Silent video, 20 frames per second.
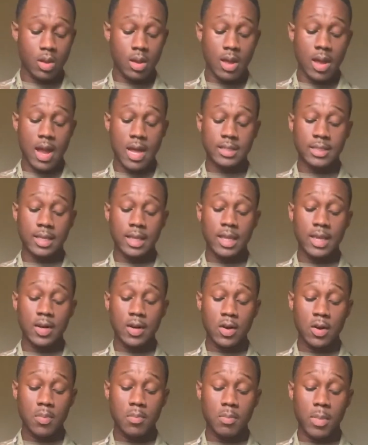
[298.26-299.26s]
As a
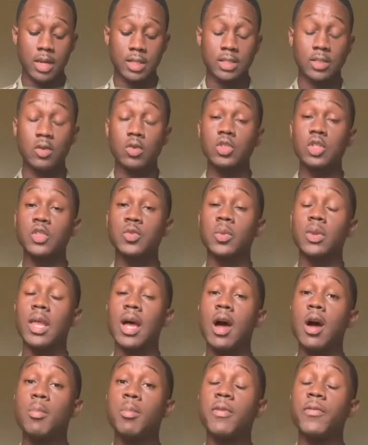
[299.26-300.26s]
leader, my soldiers
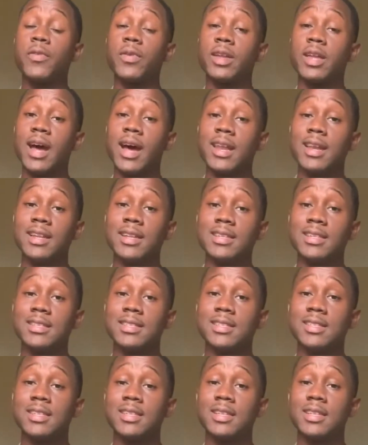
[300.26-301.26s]
rely on me for
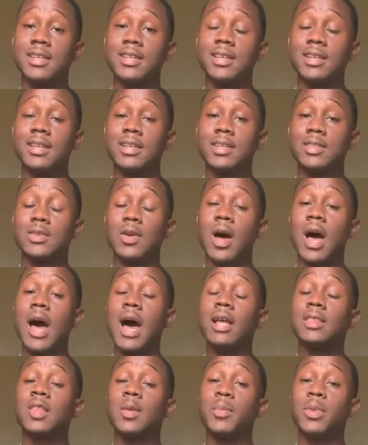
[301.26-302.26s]
guidance. So I
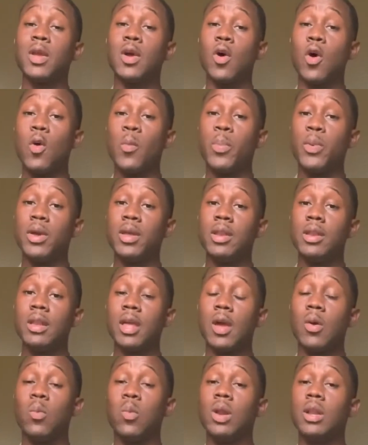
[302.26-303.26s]
have to be open
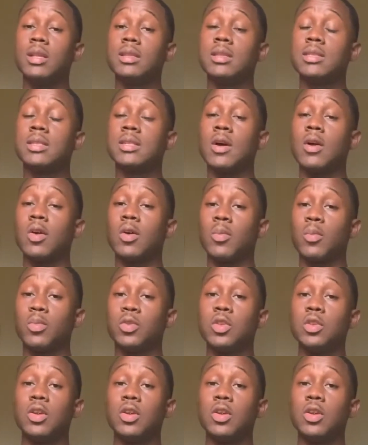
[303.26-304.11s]
and willing to talk to